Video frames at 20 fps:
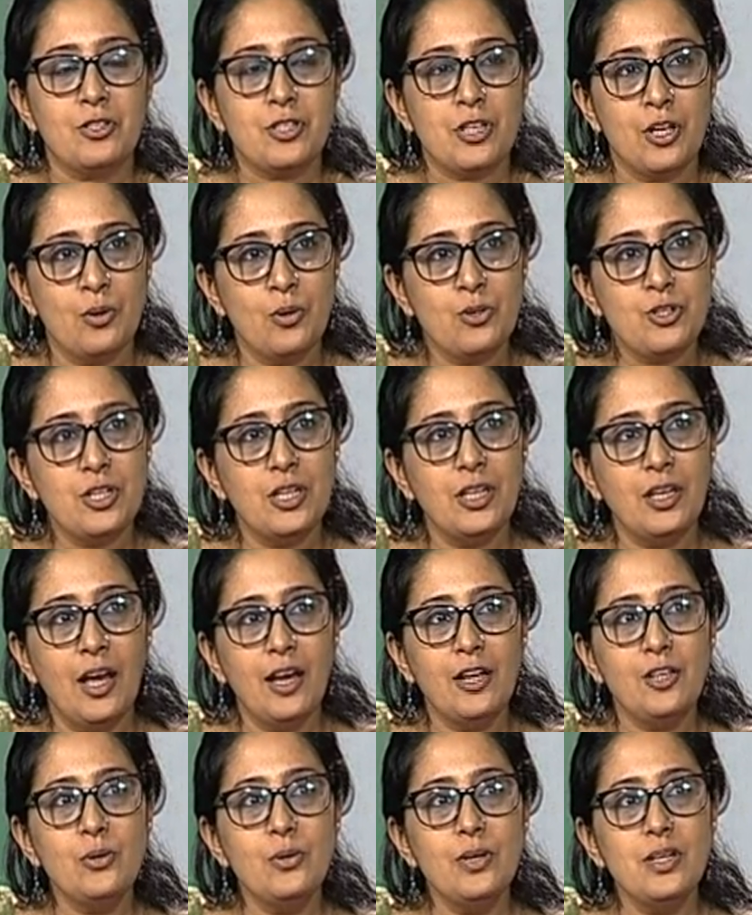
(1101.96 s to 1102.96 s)
Sarojini
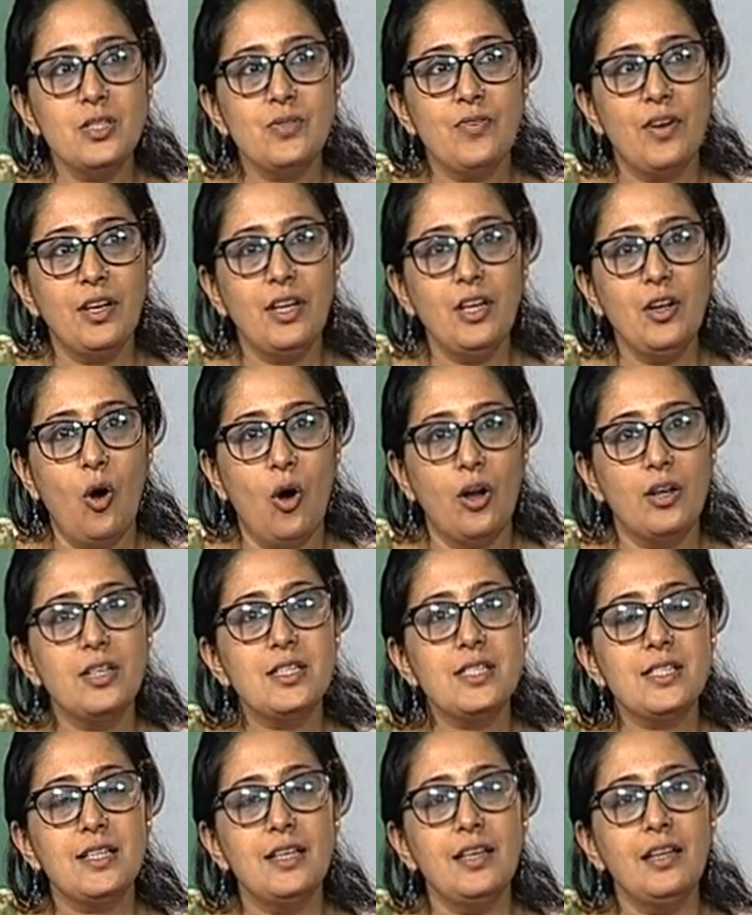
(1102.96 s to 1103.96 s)
Naidu is very
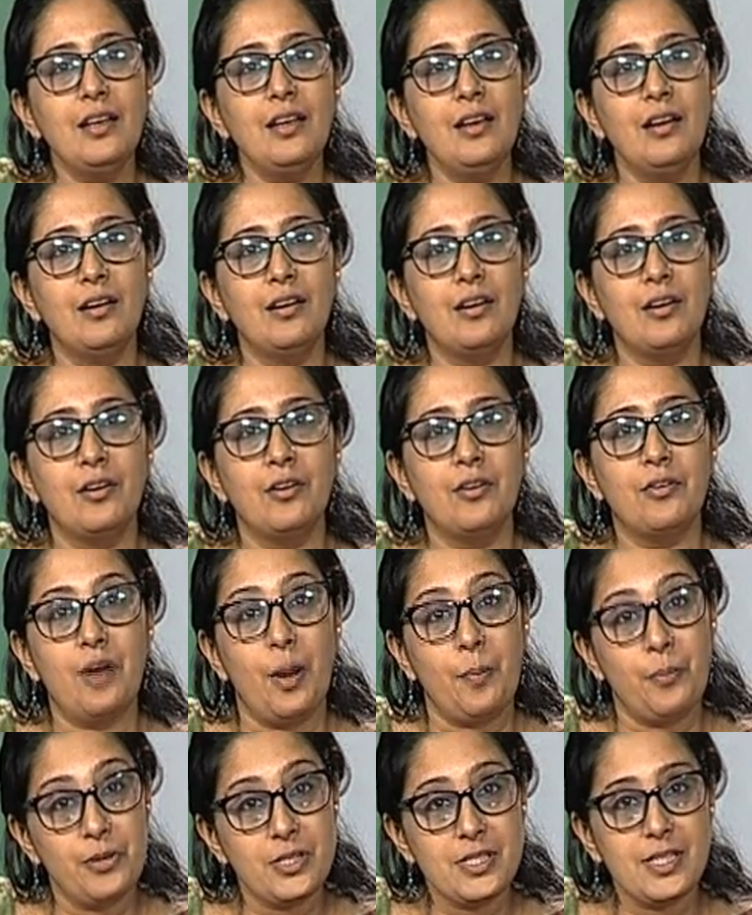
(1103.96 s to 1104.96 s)
honestly uh,
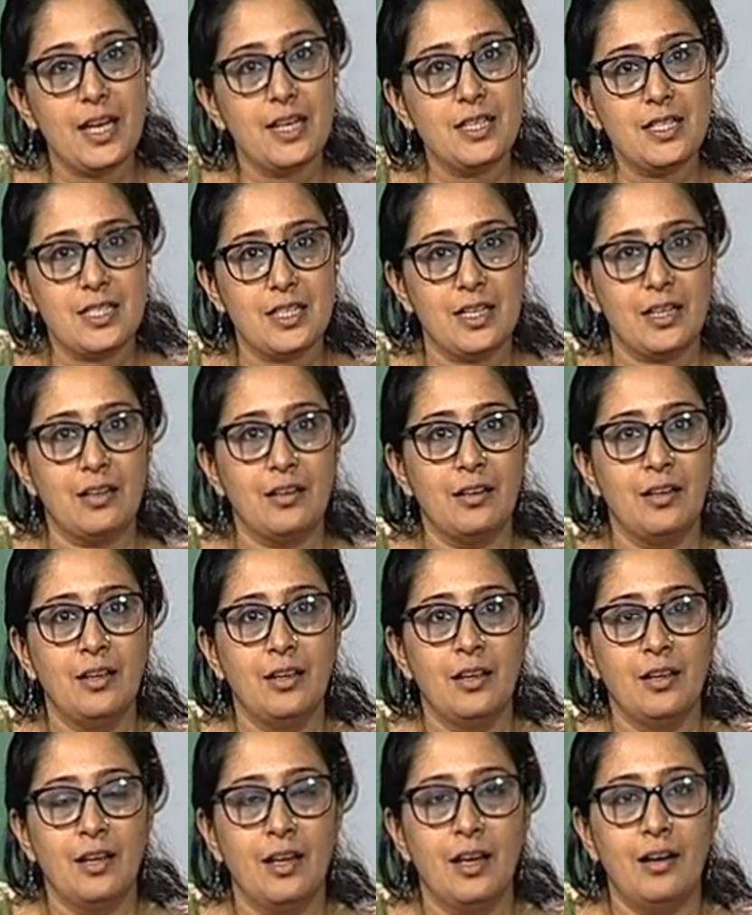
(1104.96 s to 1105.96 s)
representing
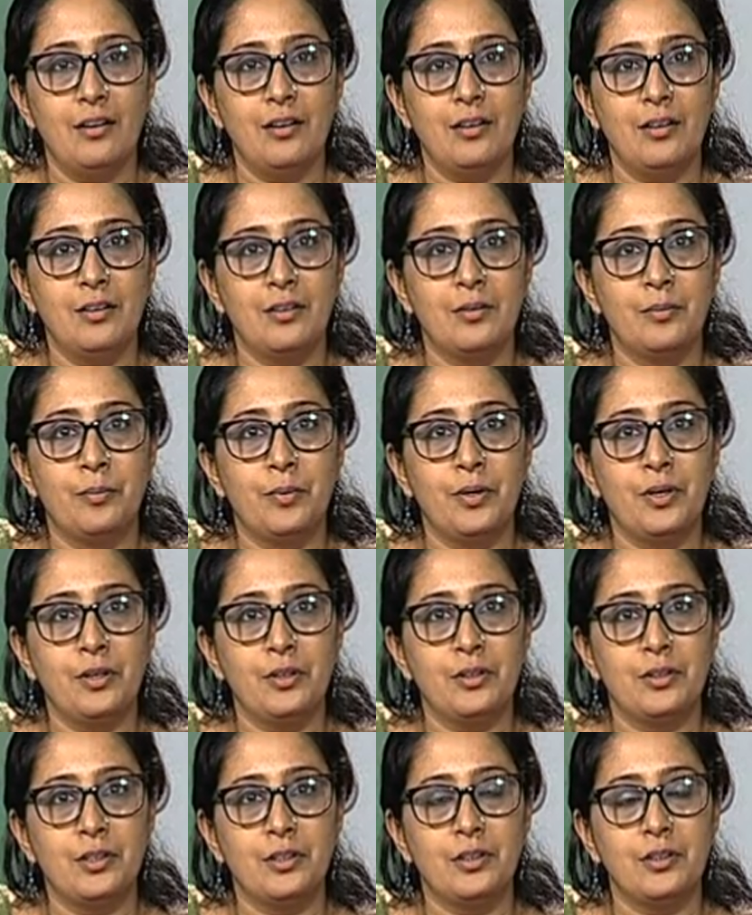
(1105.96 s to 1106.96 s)
uh,
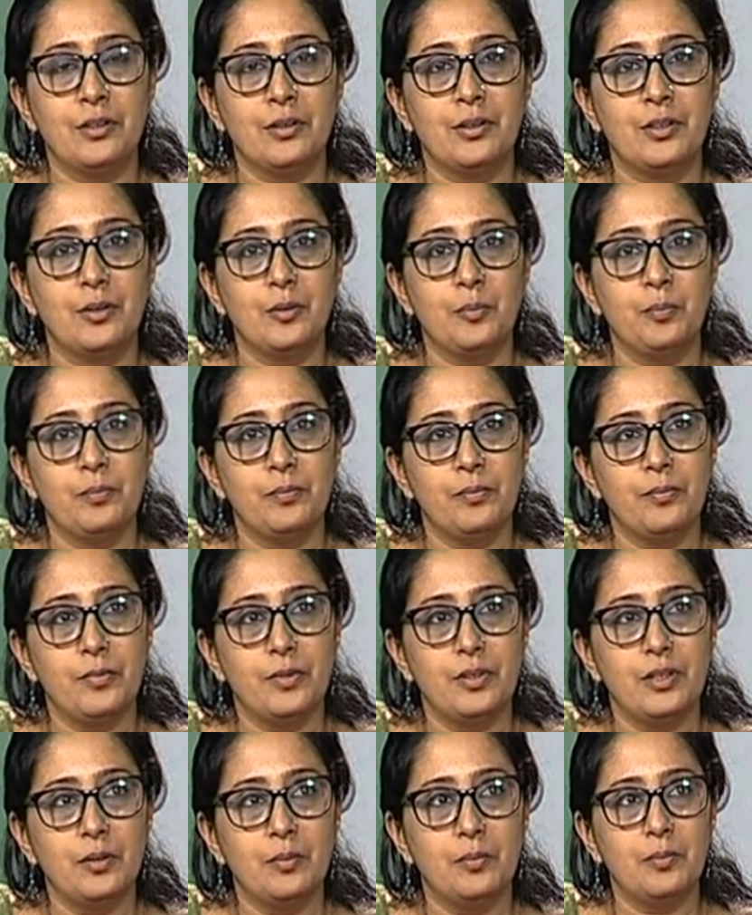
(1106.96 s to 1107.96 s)
uh the, the,
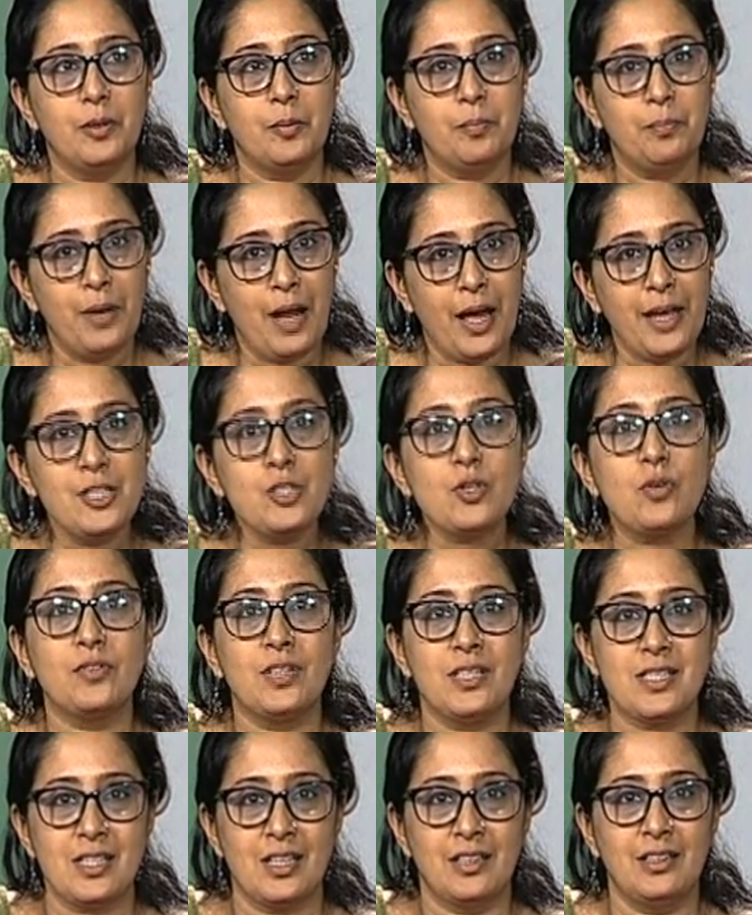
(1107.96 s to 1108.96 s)
the, the, plight
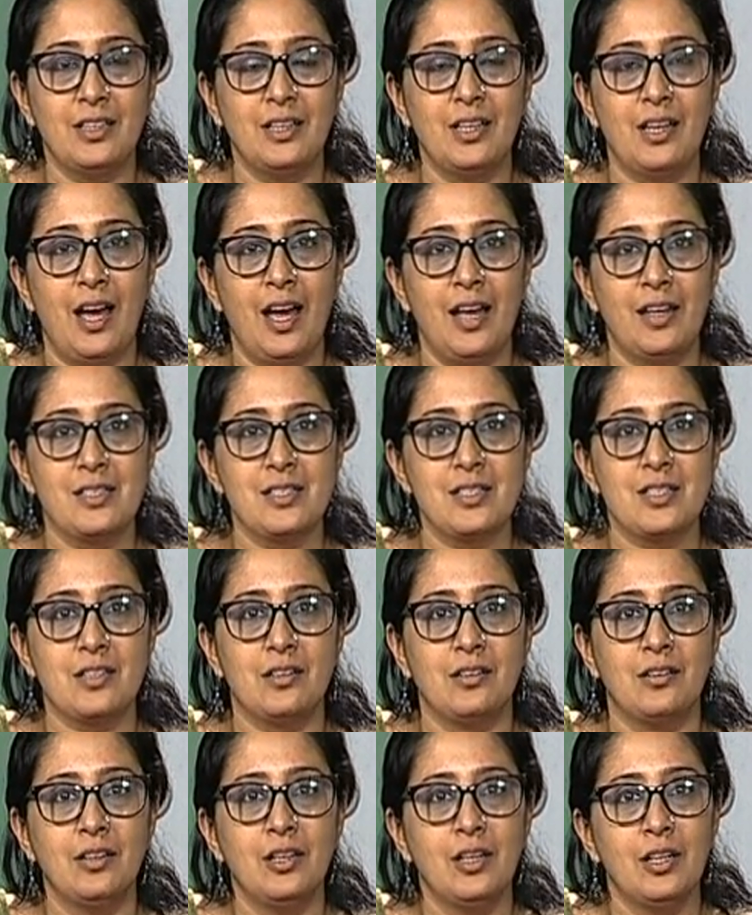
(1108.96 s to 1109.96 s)
of the sati
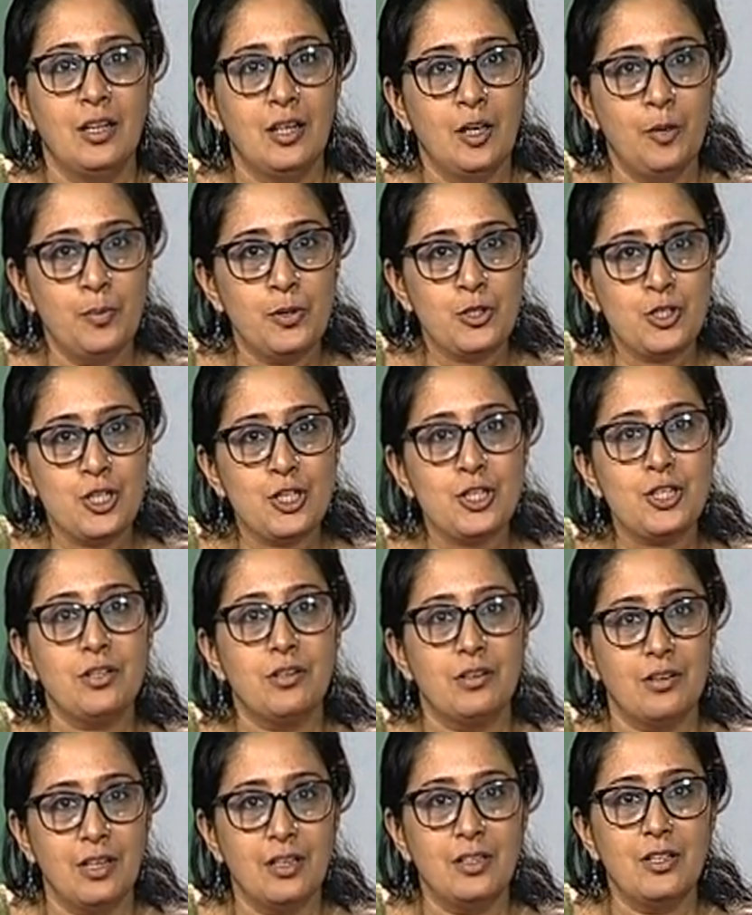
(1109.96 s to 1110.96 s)
and uh, her
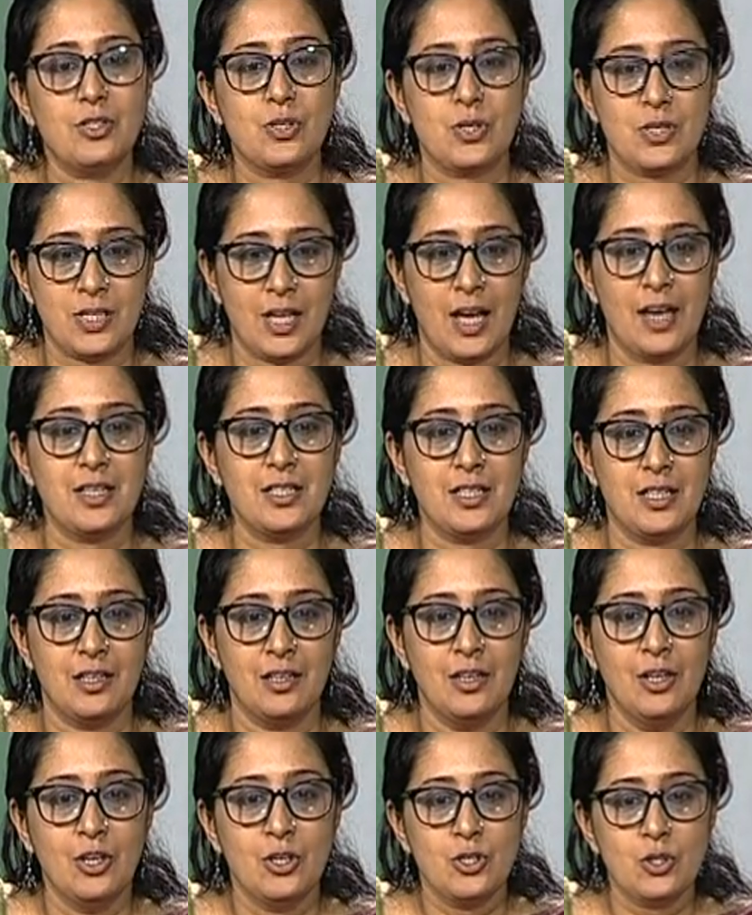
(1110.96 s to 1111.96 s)
position in the
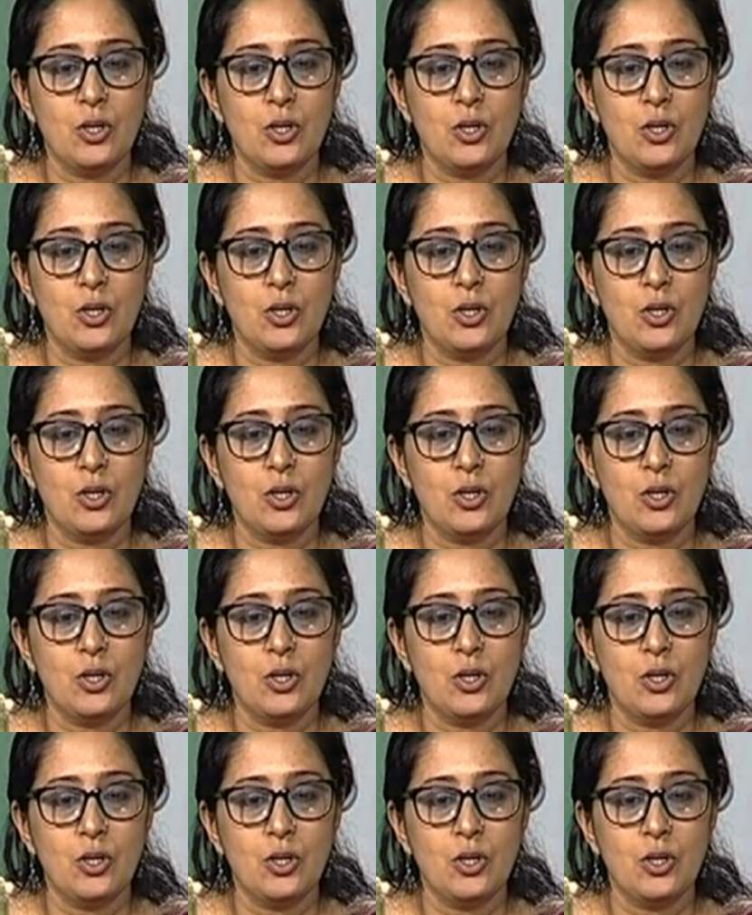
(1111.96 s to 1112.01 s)
society.